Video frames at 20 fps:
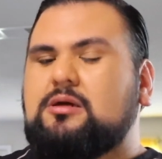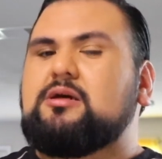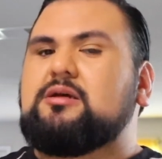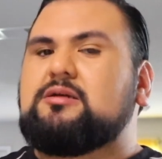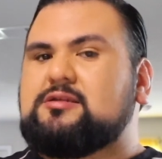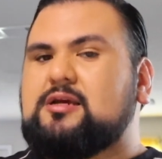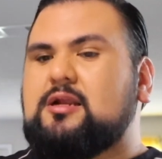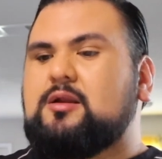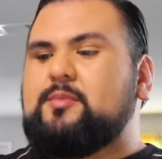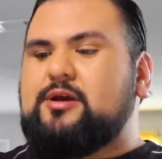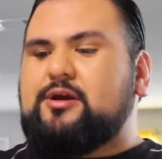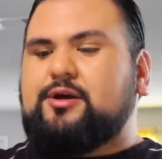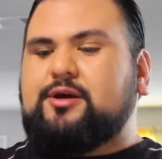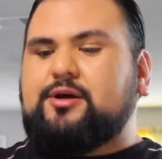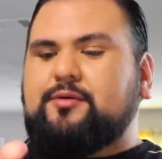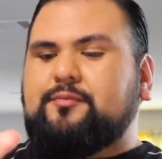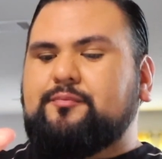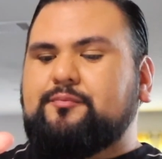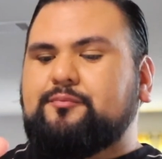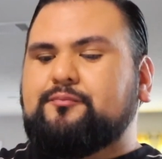is gonna be
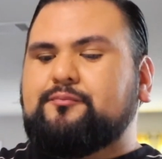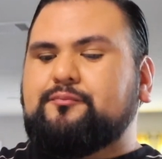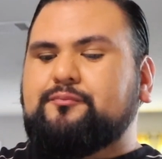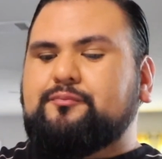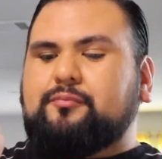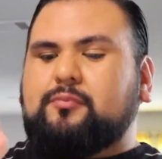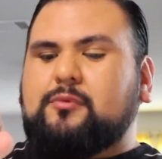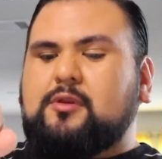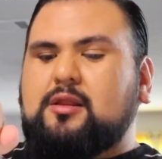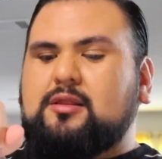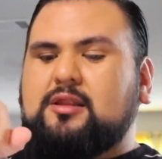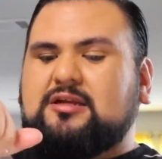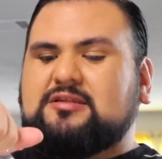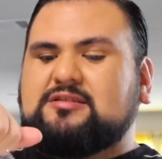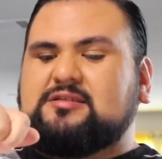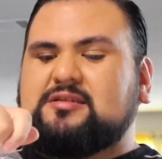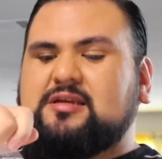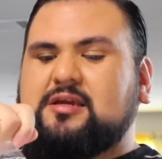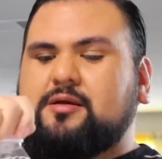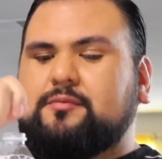good.
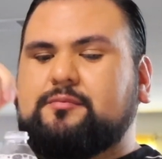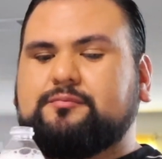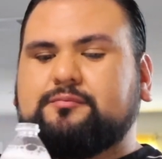Let's see.